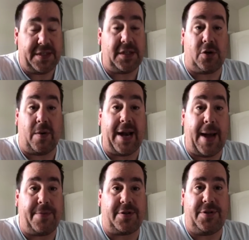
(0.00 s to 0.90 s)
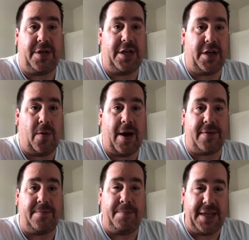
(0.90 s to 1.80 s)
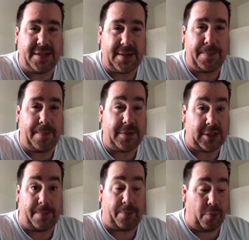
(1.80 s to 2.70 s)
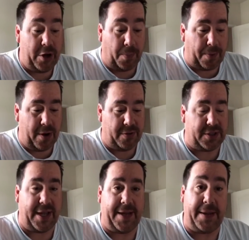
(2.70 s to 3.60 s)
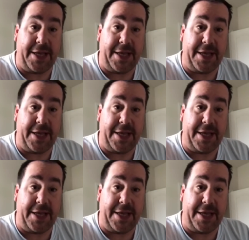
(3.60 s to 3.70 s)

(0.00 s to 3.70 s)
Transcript: this is a great opportunity to go out and meet some some real pros like